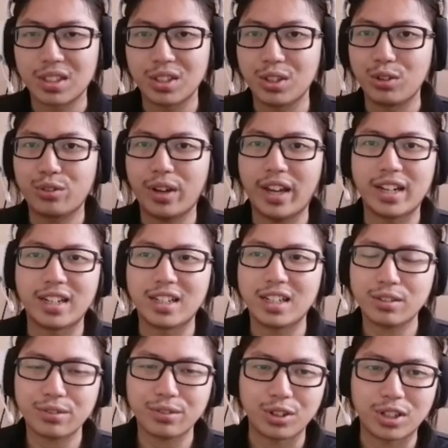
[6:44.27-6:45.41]
You've had
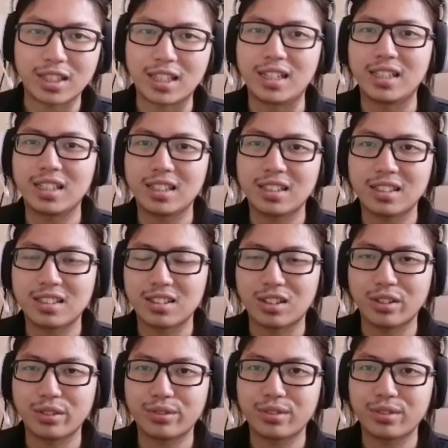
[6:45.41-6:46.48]
enough. You are tired of